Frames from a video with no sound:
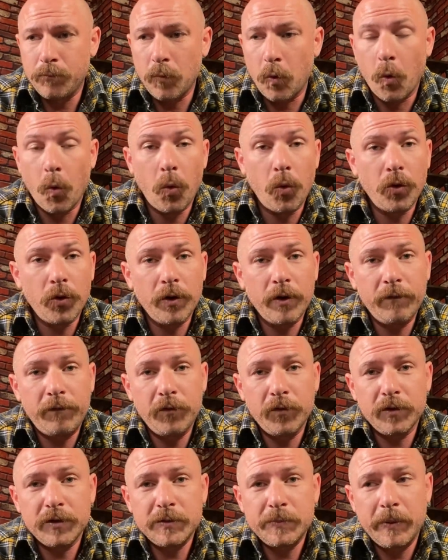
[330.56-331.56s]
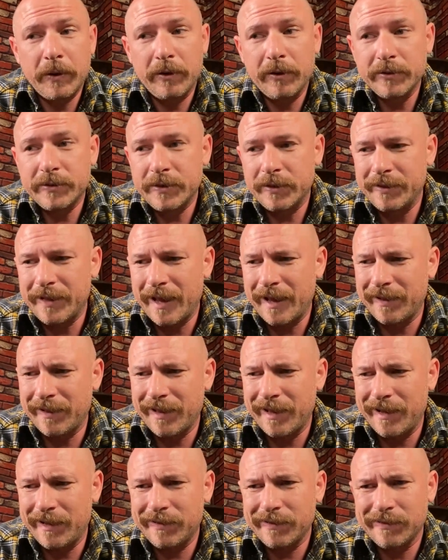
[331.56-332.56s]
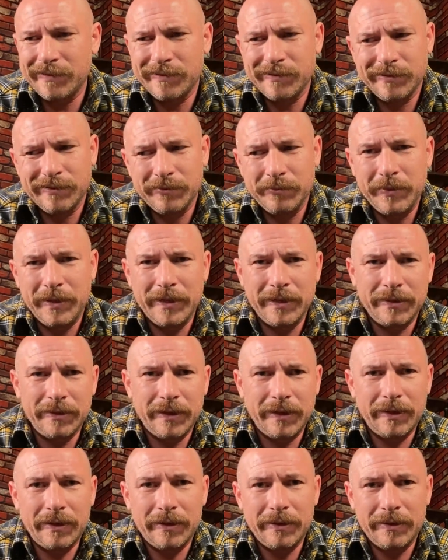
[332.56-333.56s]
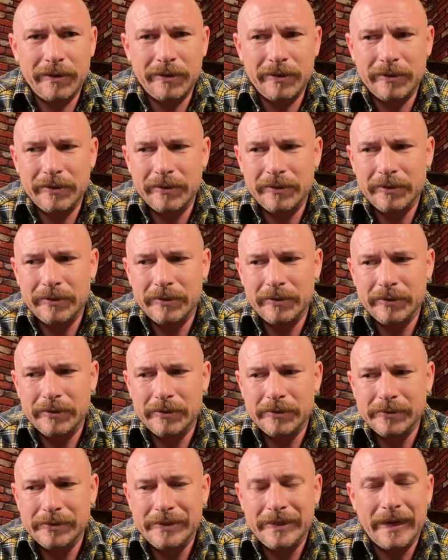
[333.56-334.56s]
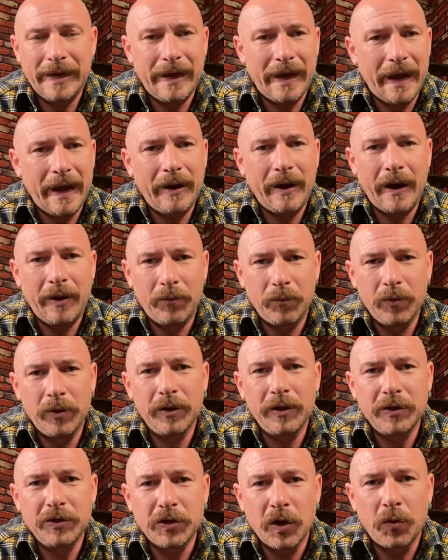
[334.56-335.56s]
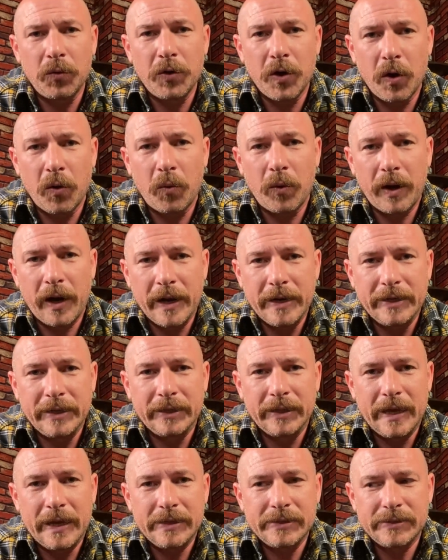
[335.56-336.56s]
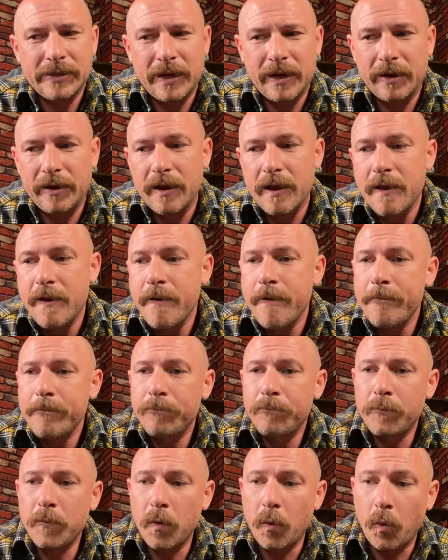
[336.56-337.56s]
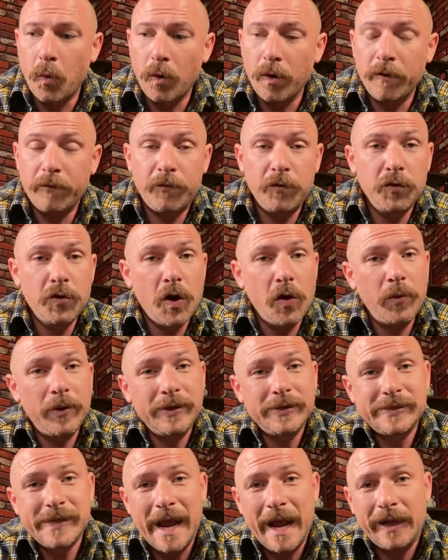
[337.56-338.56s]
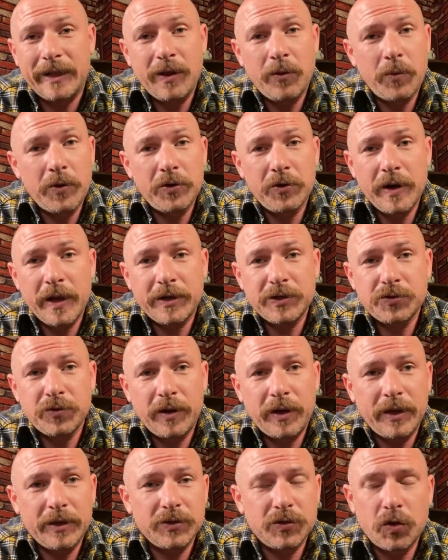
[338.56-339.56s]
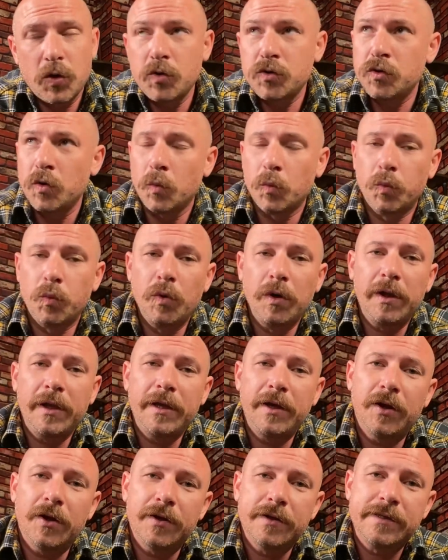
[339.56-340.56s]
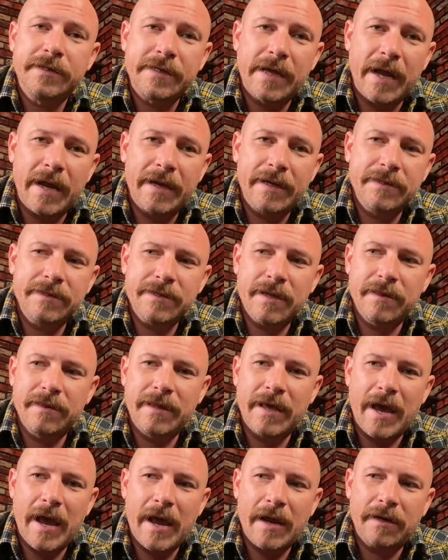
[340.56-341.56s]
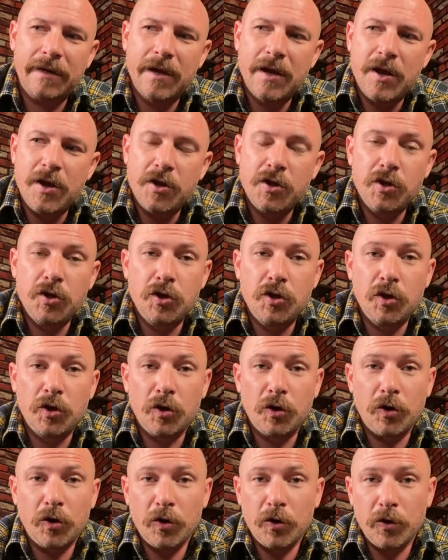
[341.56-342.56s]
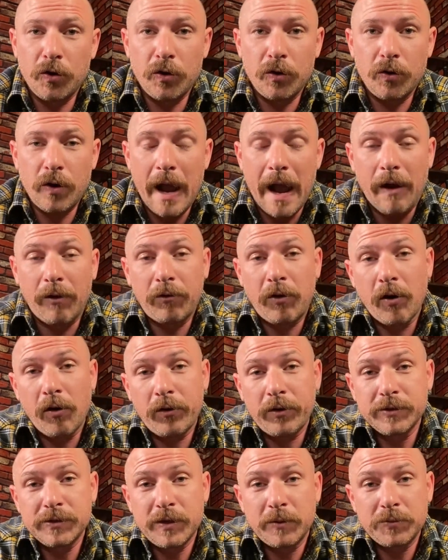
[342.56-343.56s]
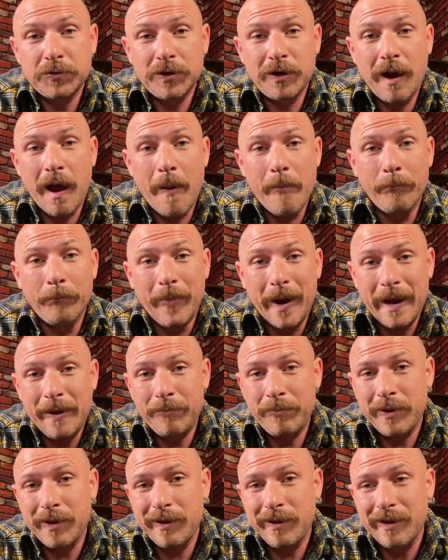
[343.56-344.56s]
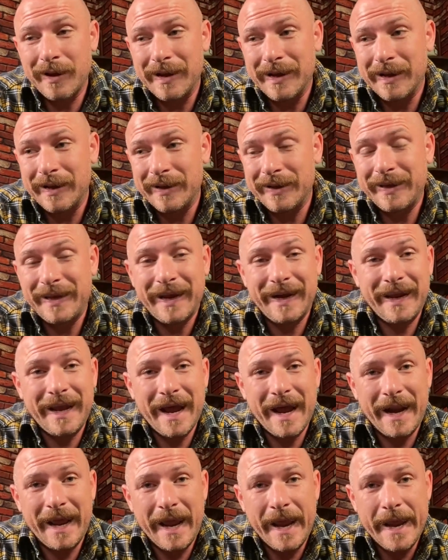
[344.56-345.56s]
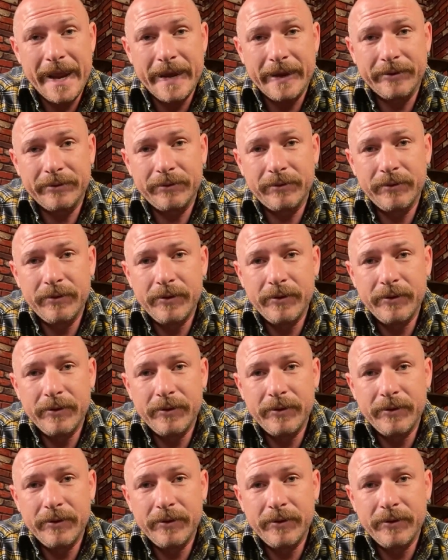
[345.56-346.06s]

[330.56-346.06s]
or if you're experiencing that, like, oh man, like, yeah, I really don't know what I did last night. Or if you know exactly when your next drink is, those are really good signs that your alcohol consumption might be getting out of hand.